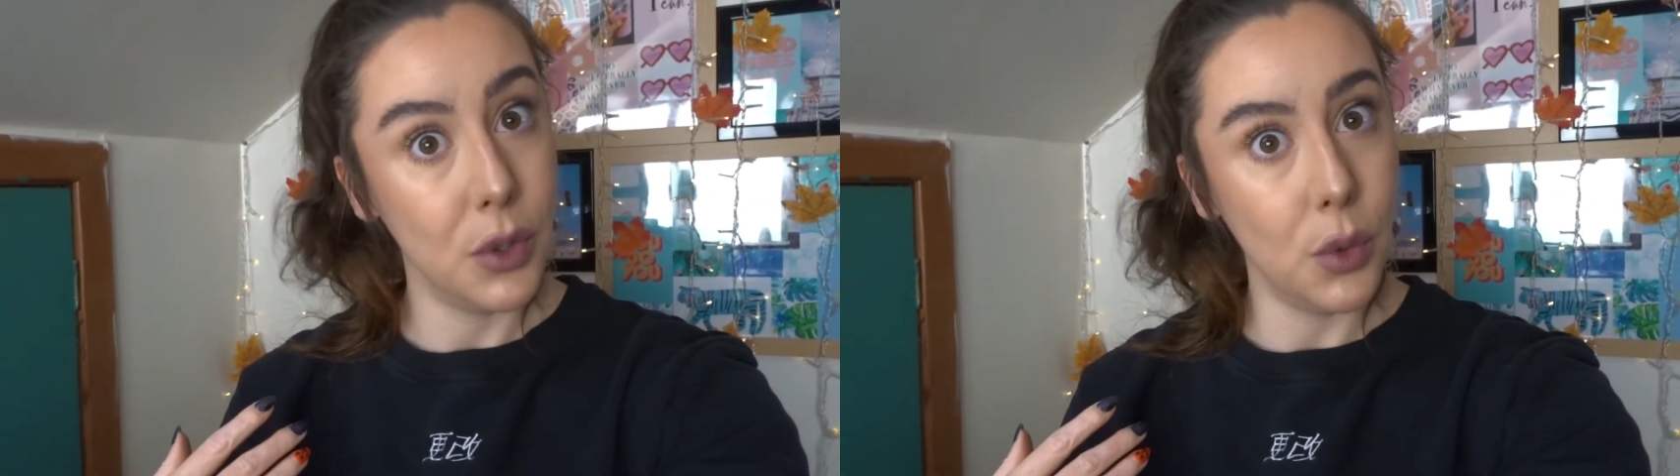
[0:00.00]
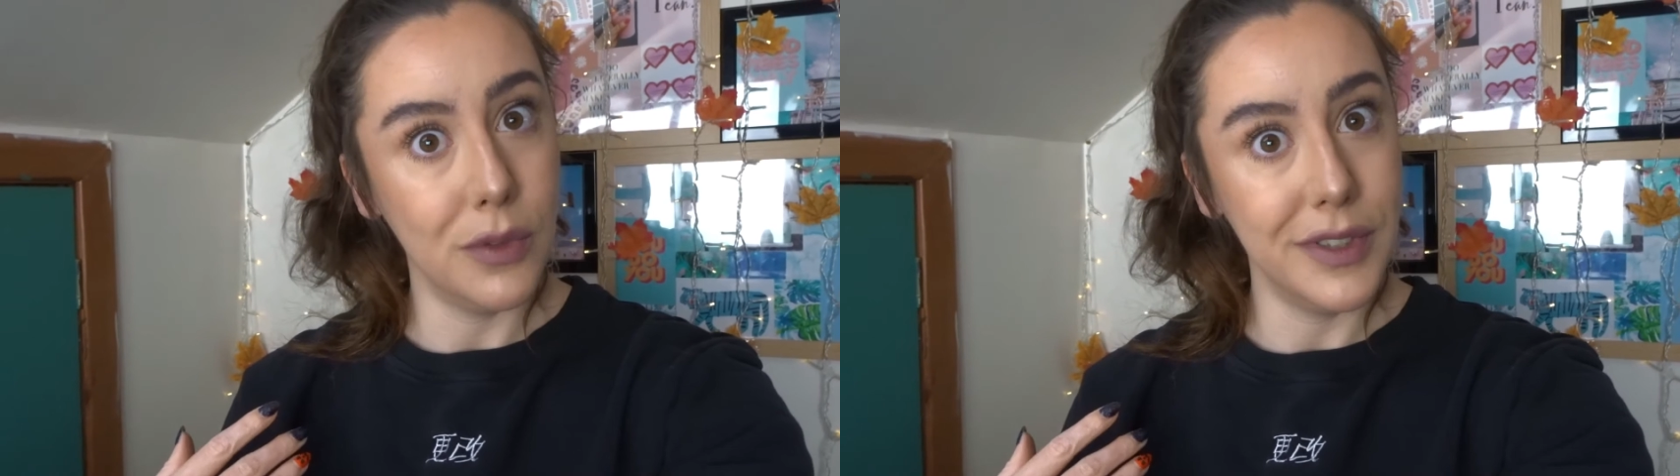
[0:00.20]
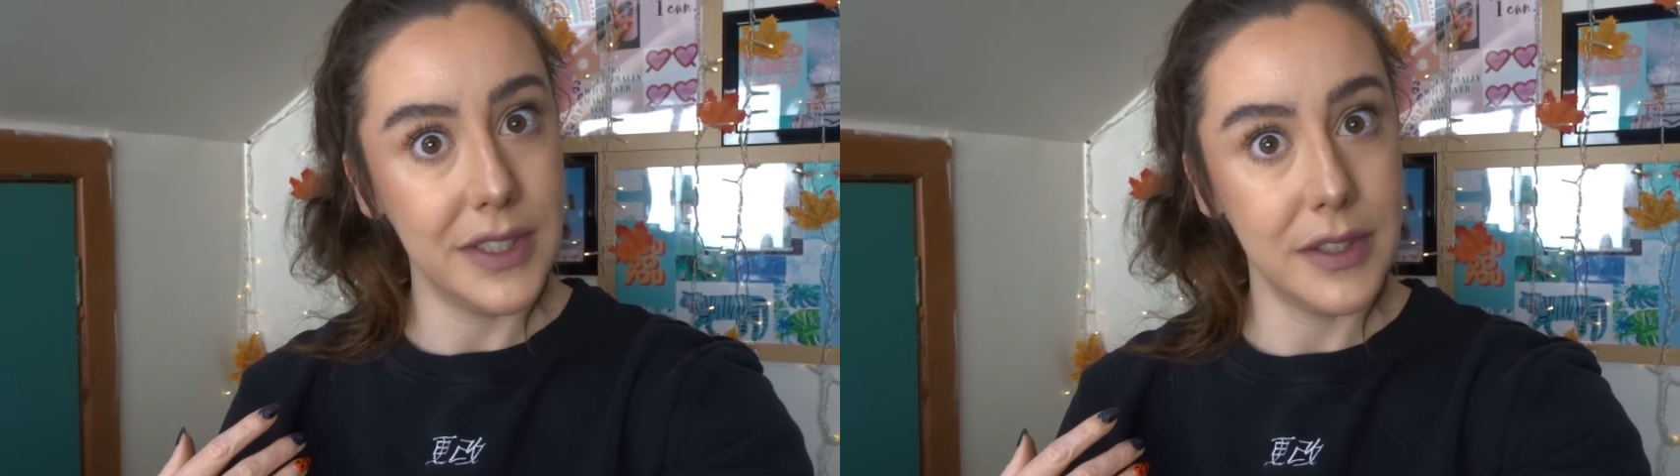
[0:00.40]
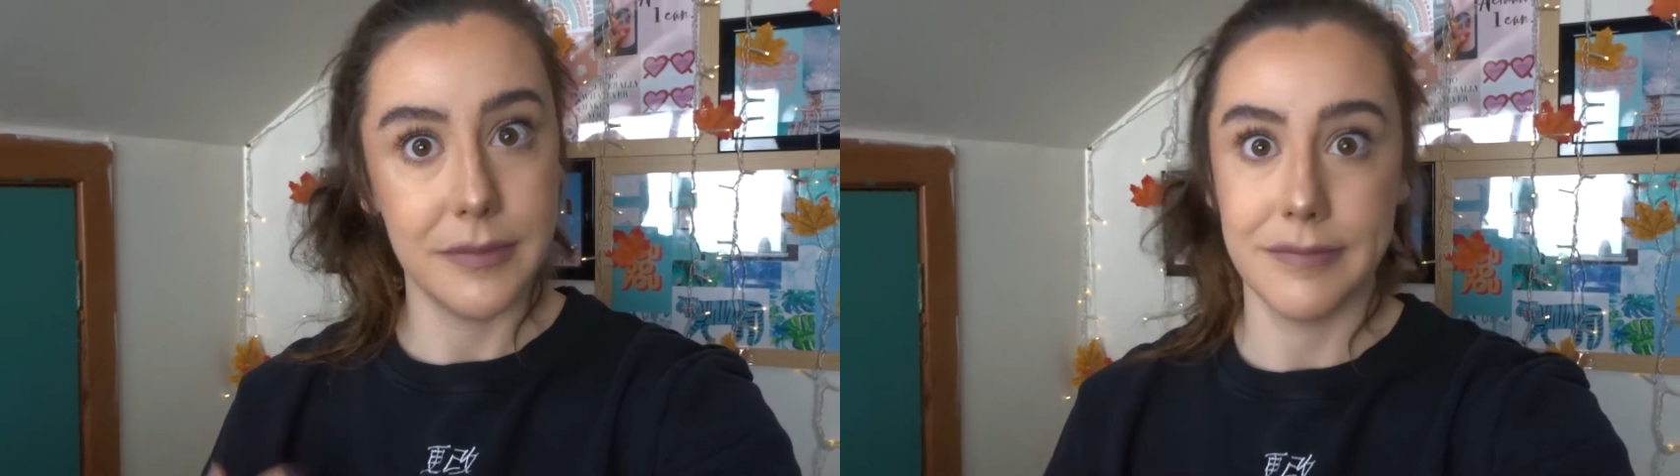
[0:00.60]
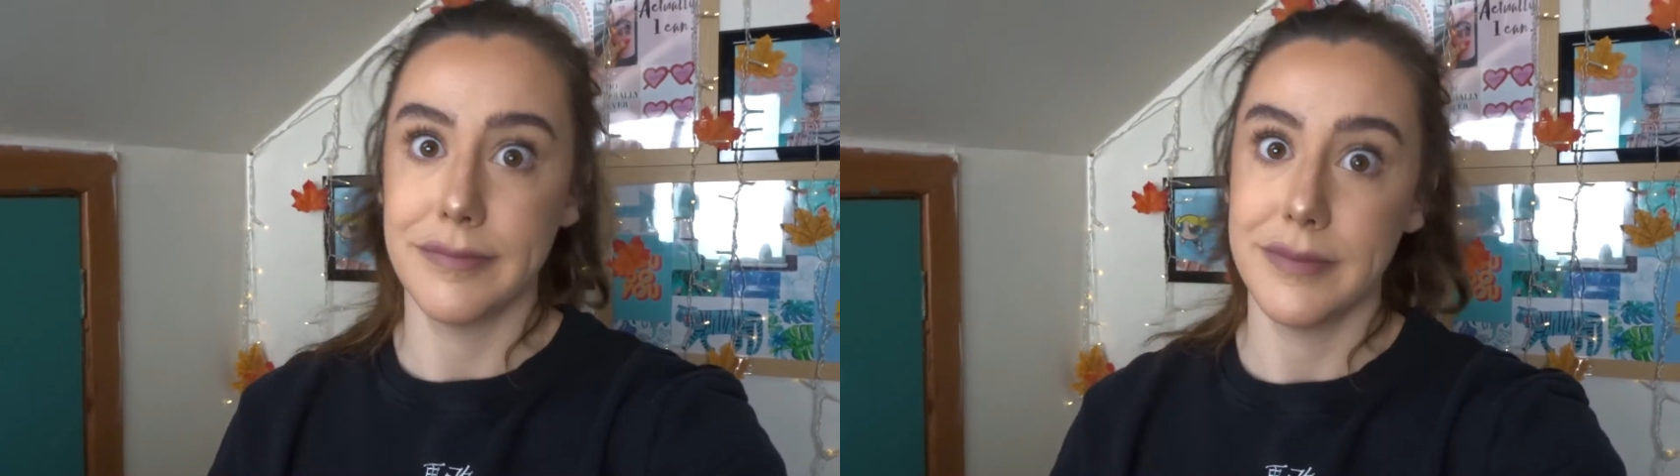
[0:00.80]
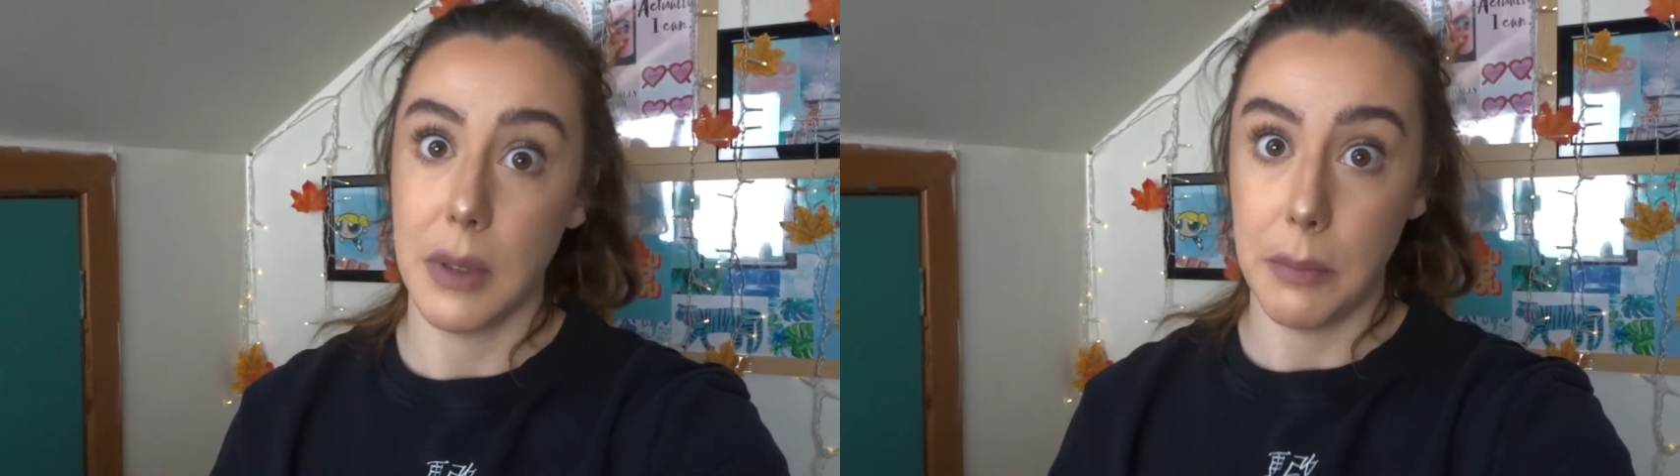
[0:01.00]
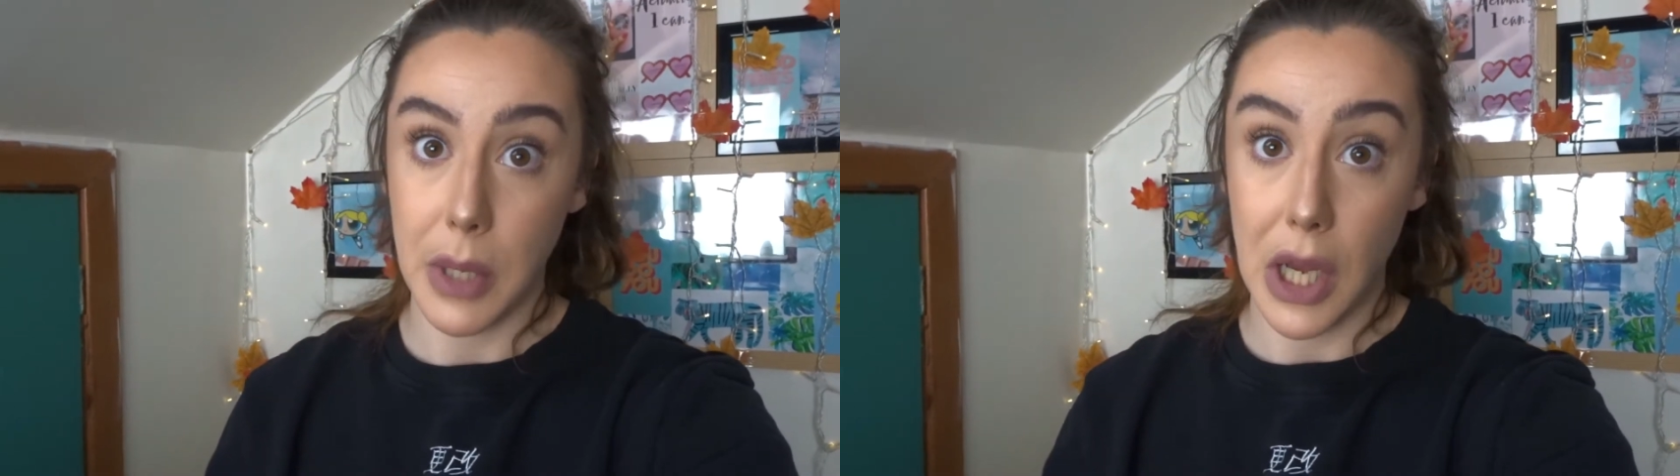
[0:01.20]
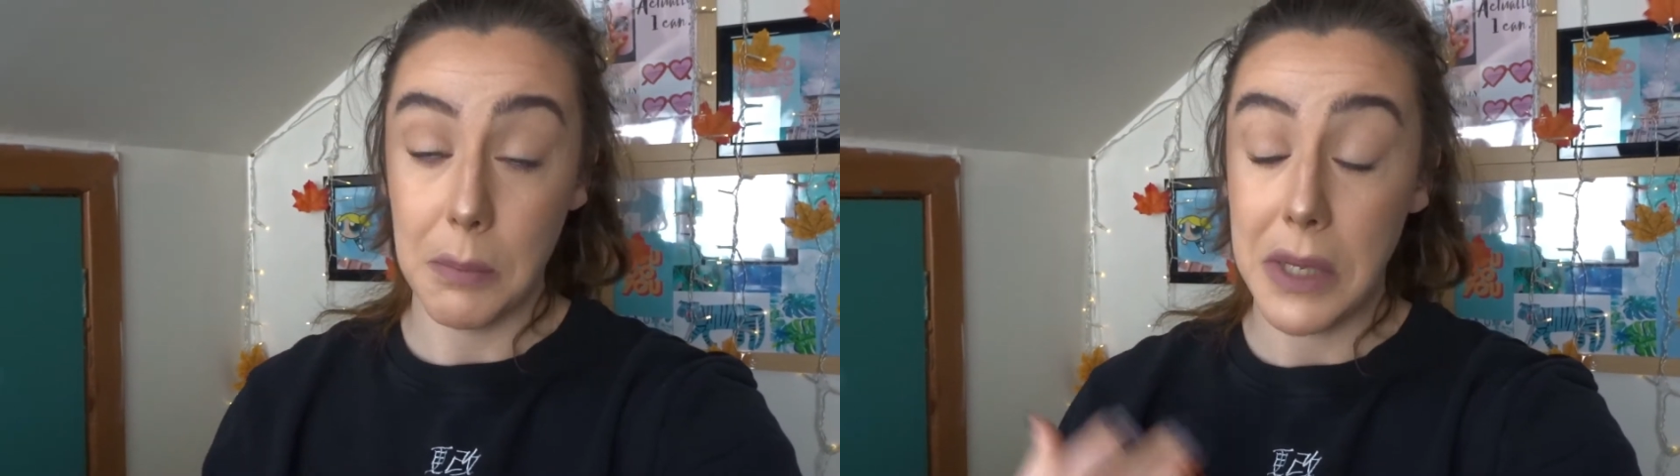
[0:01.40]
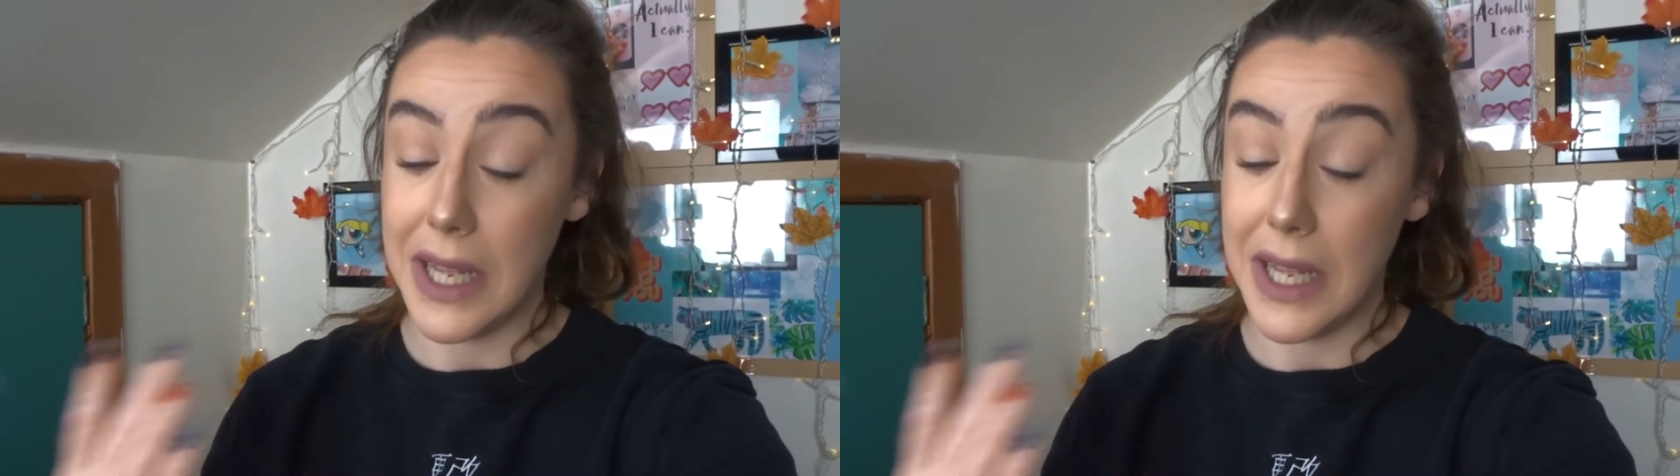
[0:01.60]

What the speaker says: COVID, but